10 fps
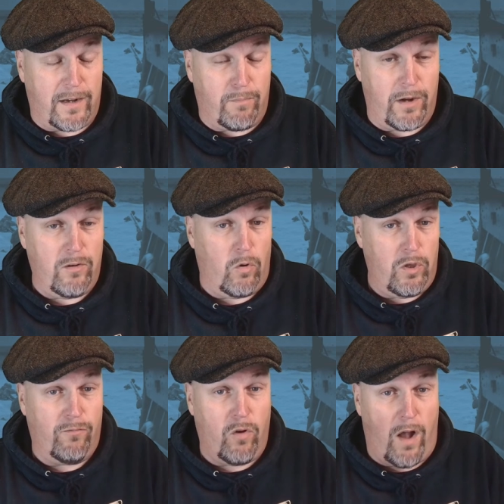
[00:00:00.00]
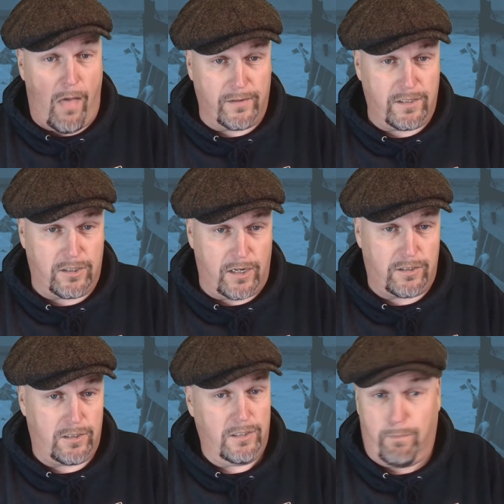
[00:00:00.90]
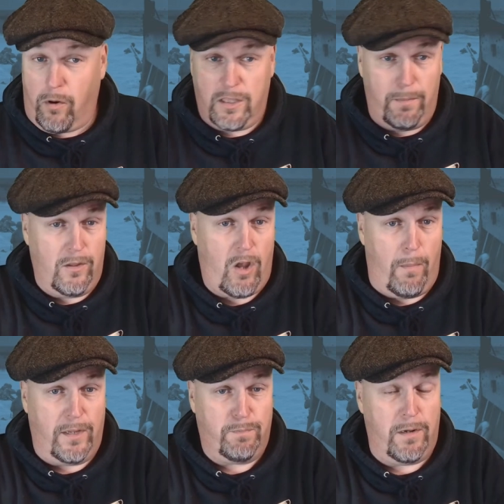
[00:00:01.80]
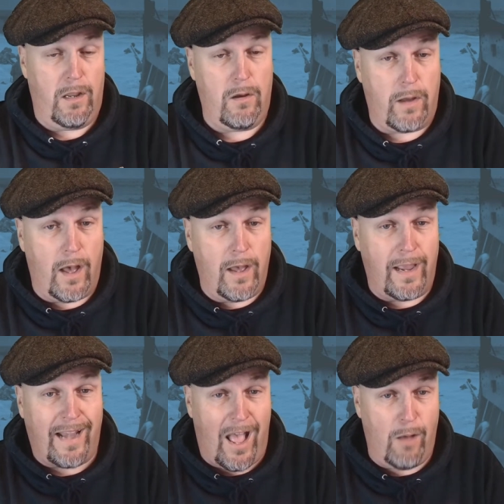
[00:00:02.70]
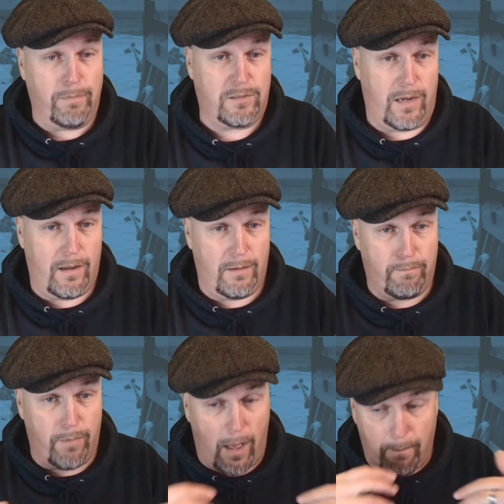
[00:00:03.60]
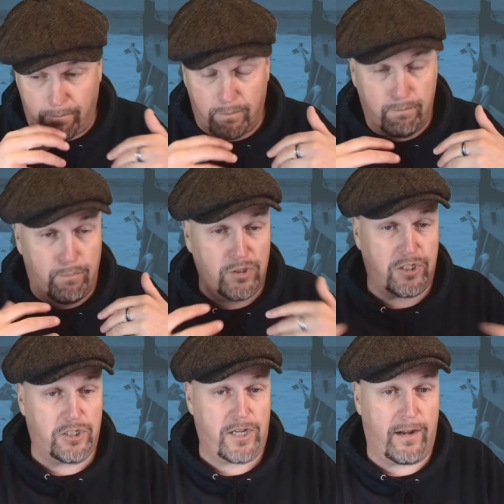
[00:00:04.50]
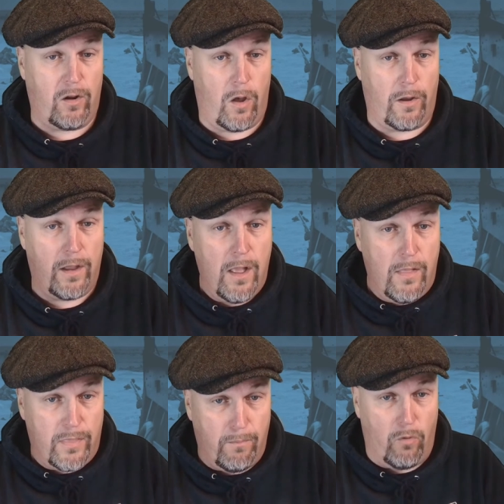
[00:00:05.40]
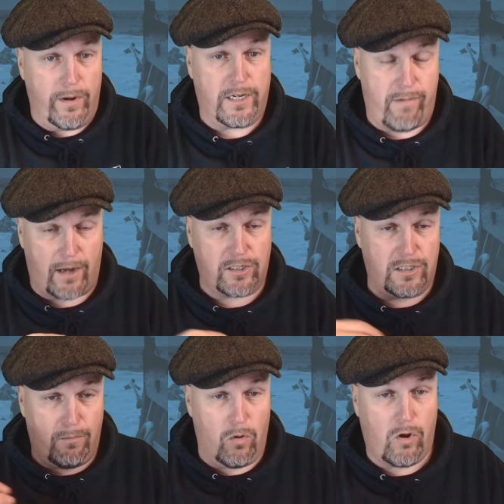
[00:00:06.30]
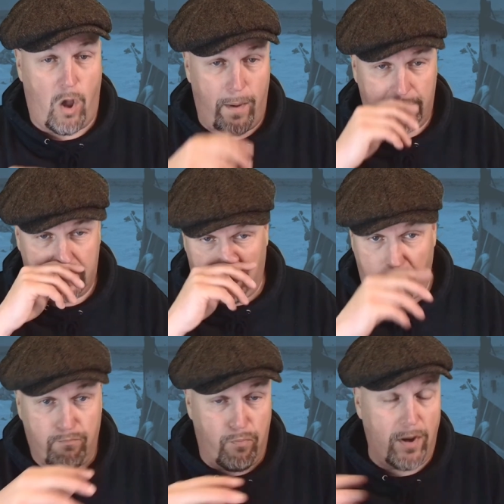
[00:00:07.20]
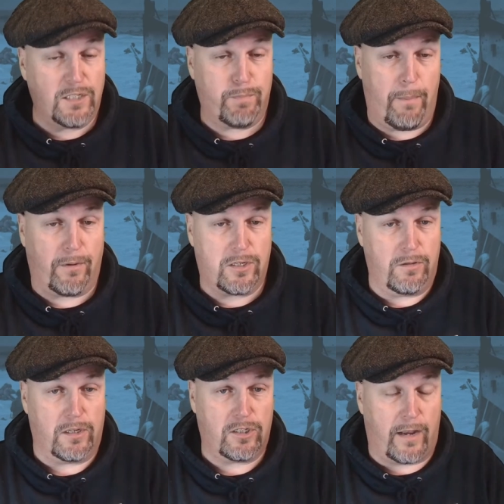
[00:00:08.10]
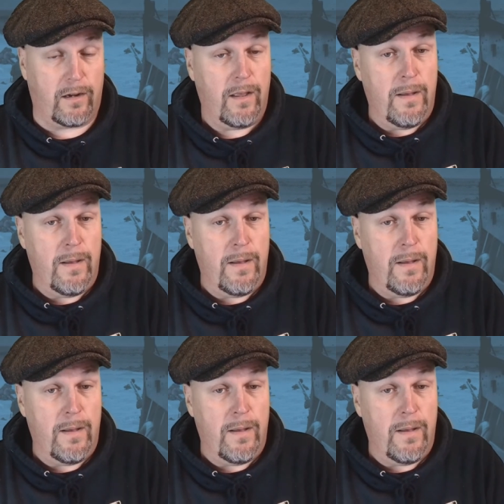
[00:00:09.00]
of Britain, or you've got other suggestions, put them in the comments below. Uh, it helps um, push the channel on, the more interaction, the more comments brings people to the channel.